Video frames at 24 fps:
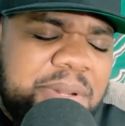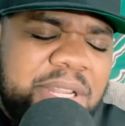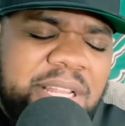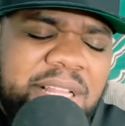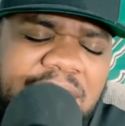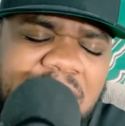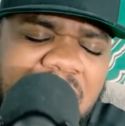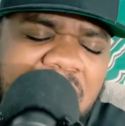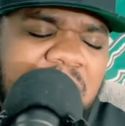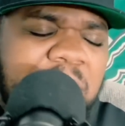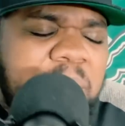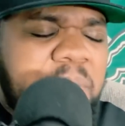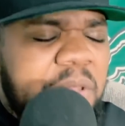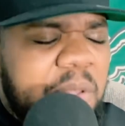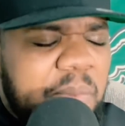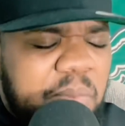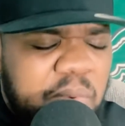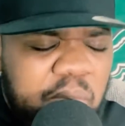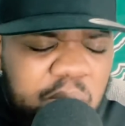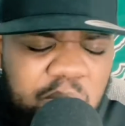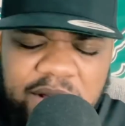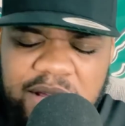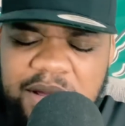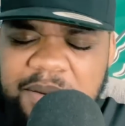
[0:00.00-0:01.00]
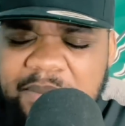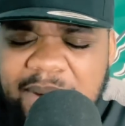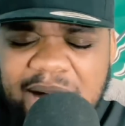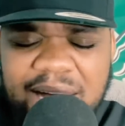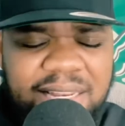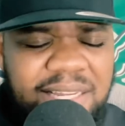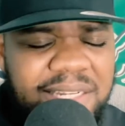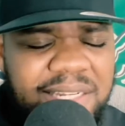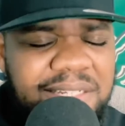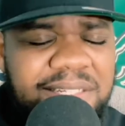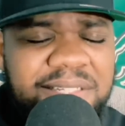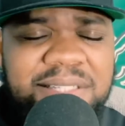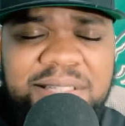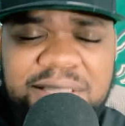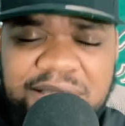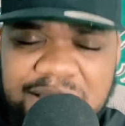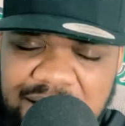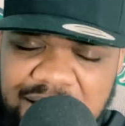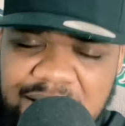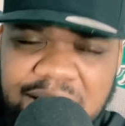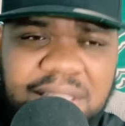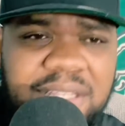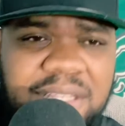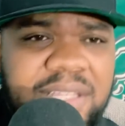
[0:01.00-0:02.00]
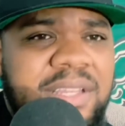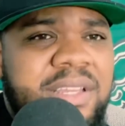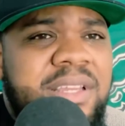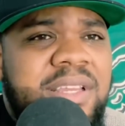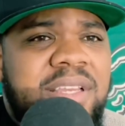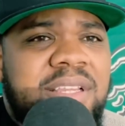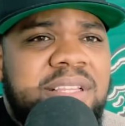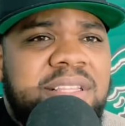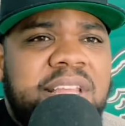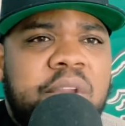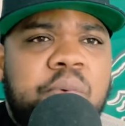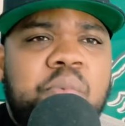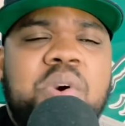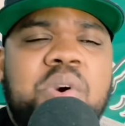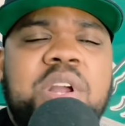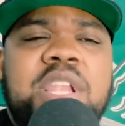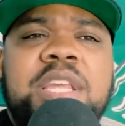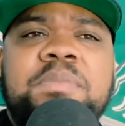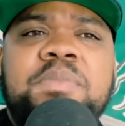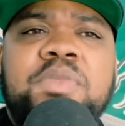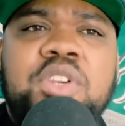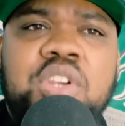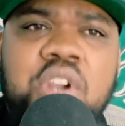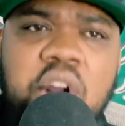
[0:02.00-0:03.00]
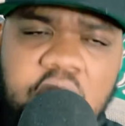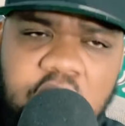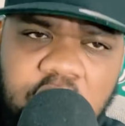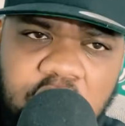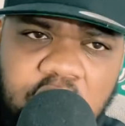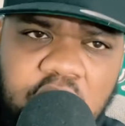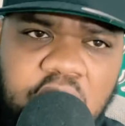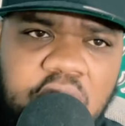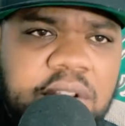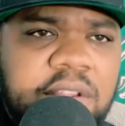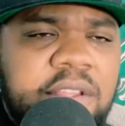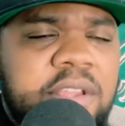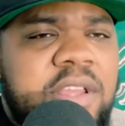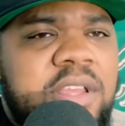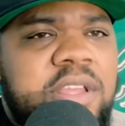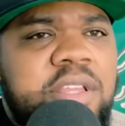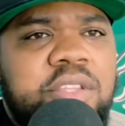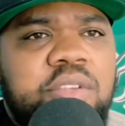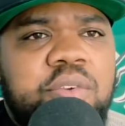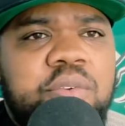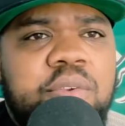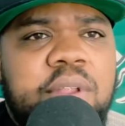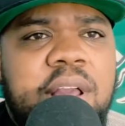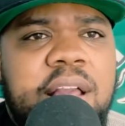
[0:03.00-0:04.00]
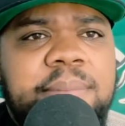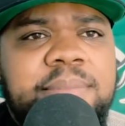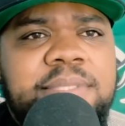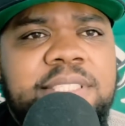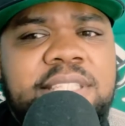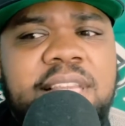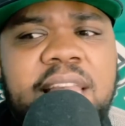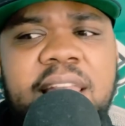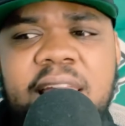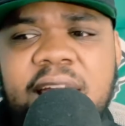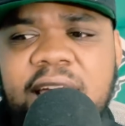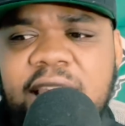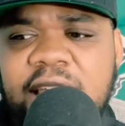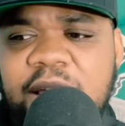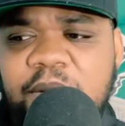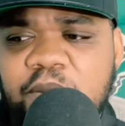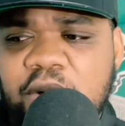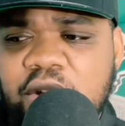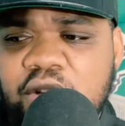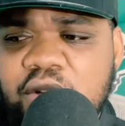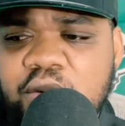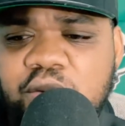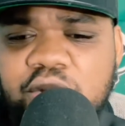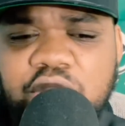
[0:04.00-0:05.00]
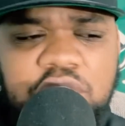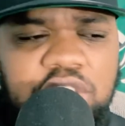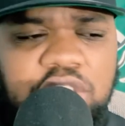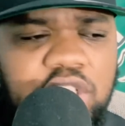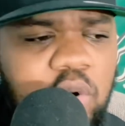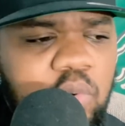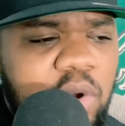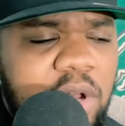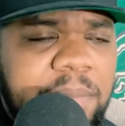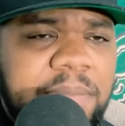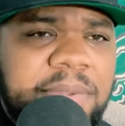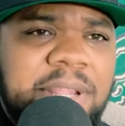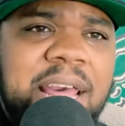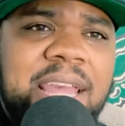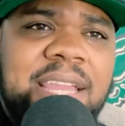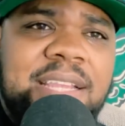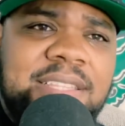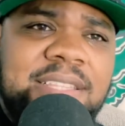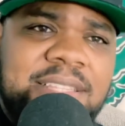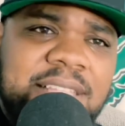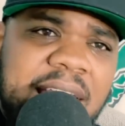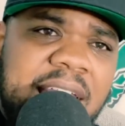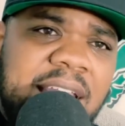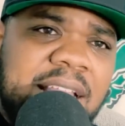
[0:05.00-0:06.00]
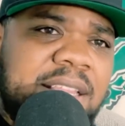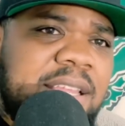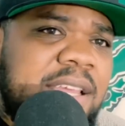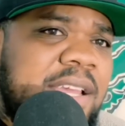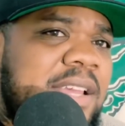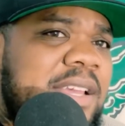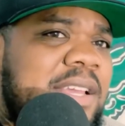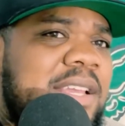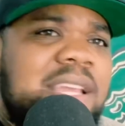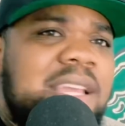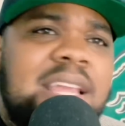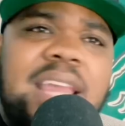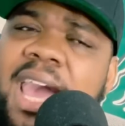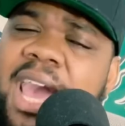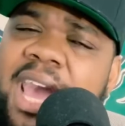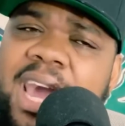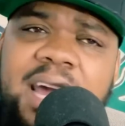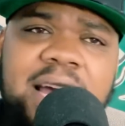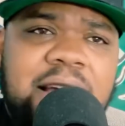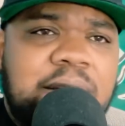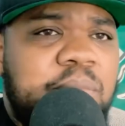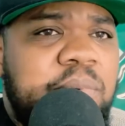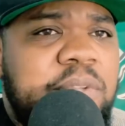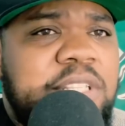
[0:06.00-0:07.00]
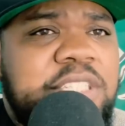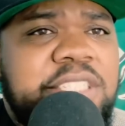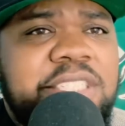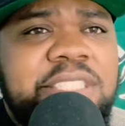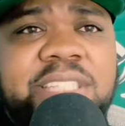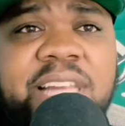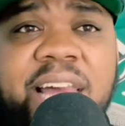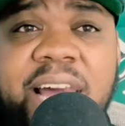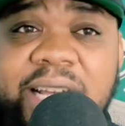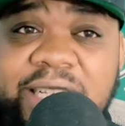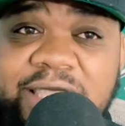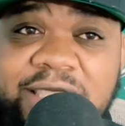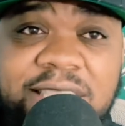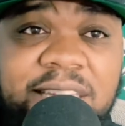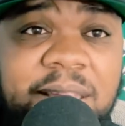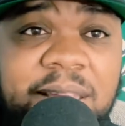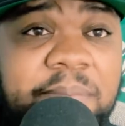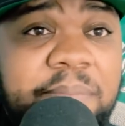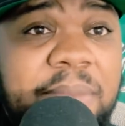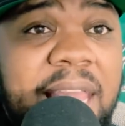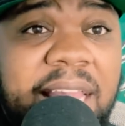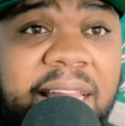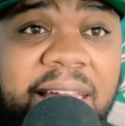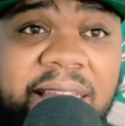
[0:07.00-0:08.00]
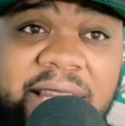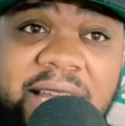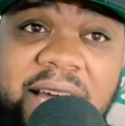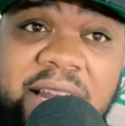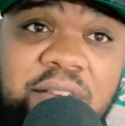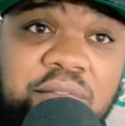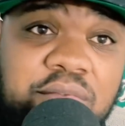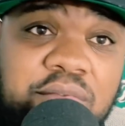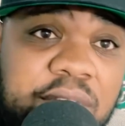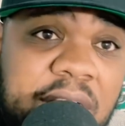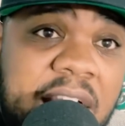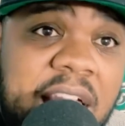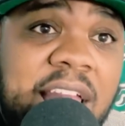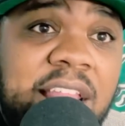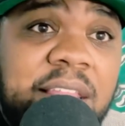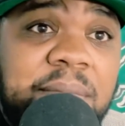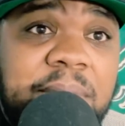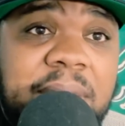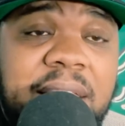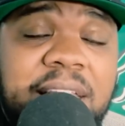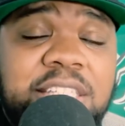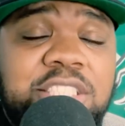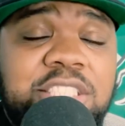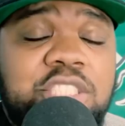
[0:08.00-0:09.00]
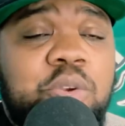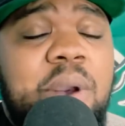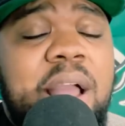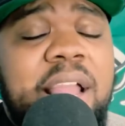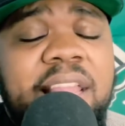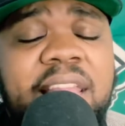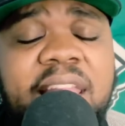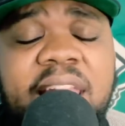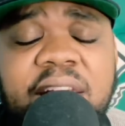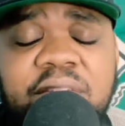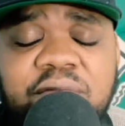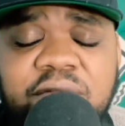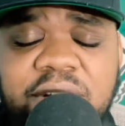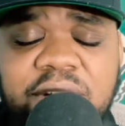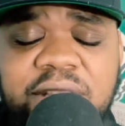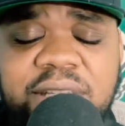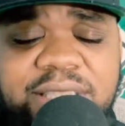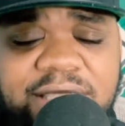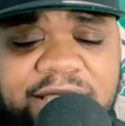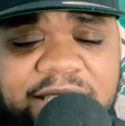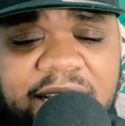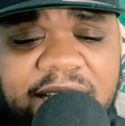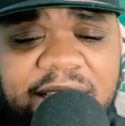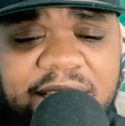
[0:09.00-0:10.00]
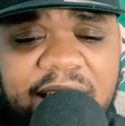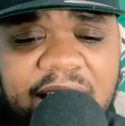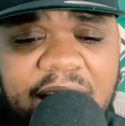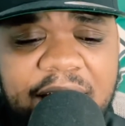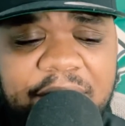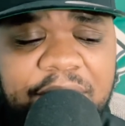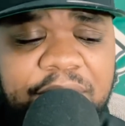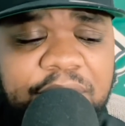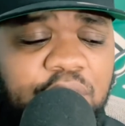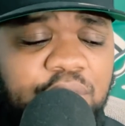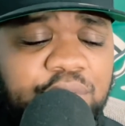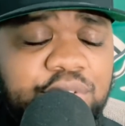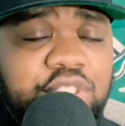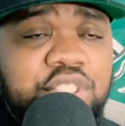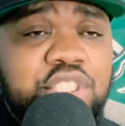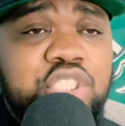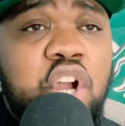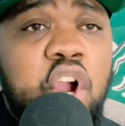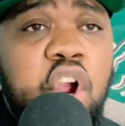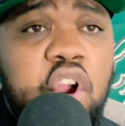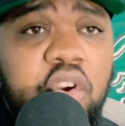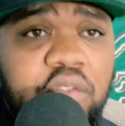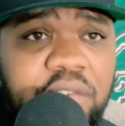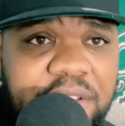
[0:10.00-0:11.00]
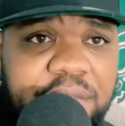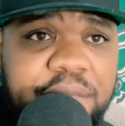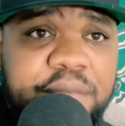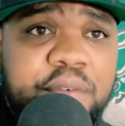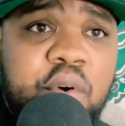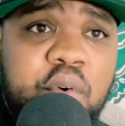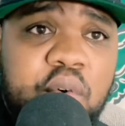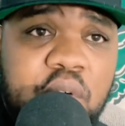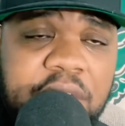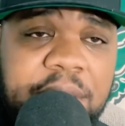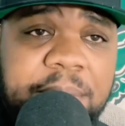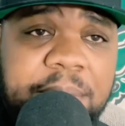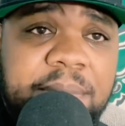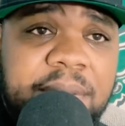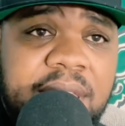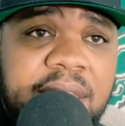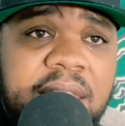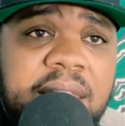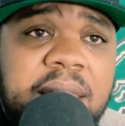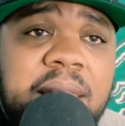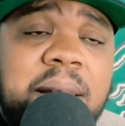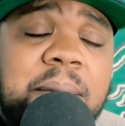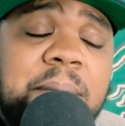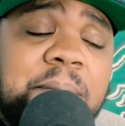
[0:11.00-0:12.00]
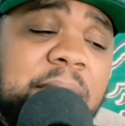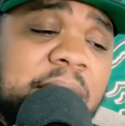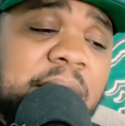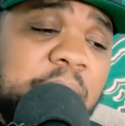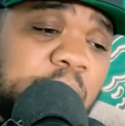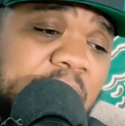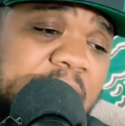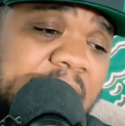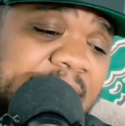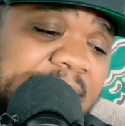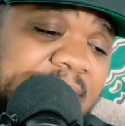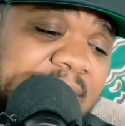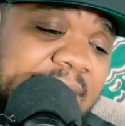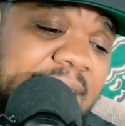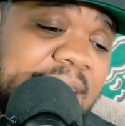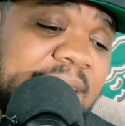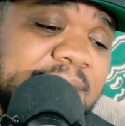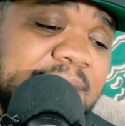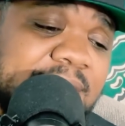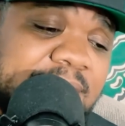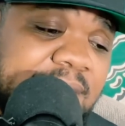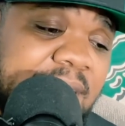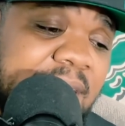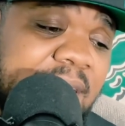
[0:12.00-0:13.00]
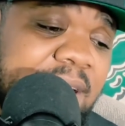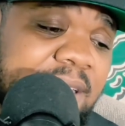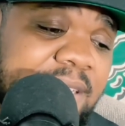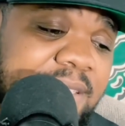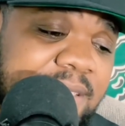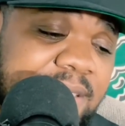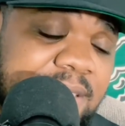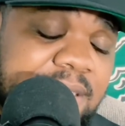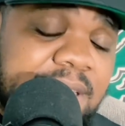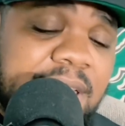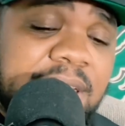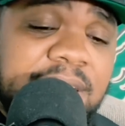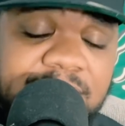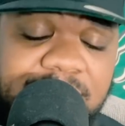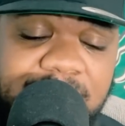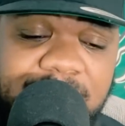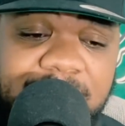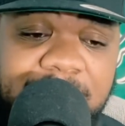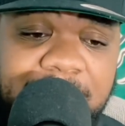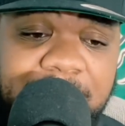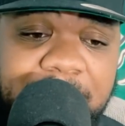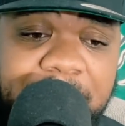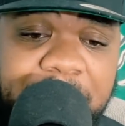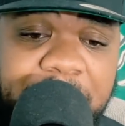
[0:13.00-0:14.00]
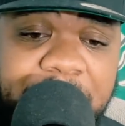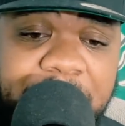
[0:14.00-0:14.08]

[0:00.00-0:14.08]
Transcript: But a lot of people want him out of the city. They want him gone. You know what I'm saying? And when you show up like that, hey, we just can't sit back and let it ride, man. So I can't really say that I feel sorry for him. But what I can say is this.